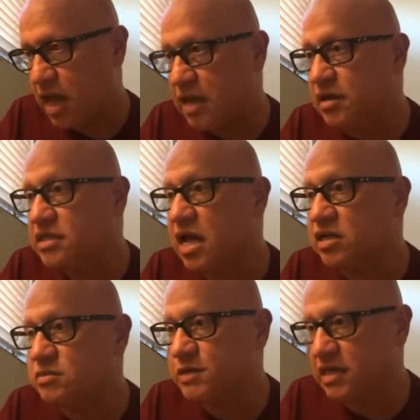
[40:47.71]
And he
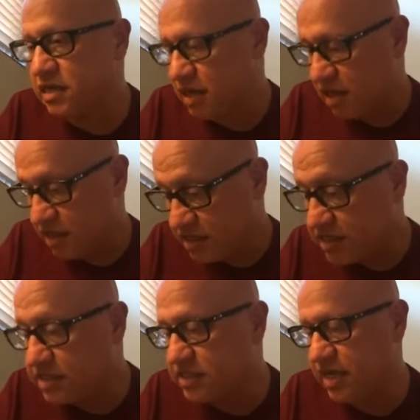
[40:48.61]
tells me, This
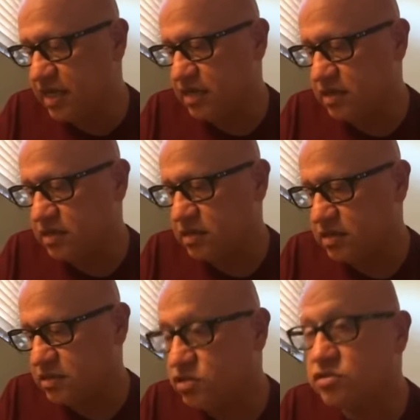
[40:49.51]
is it.
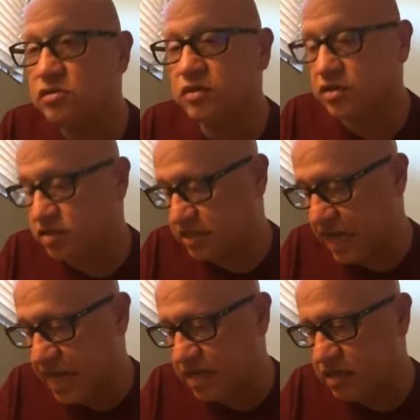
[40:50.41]
Do you
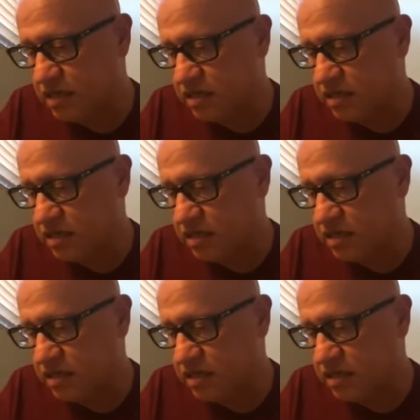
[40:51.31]
understand?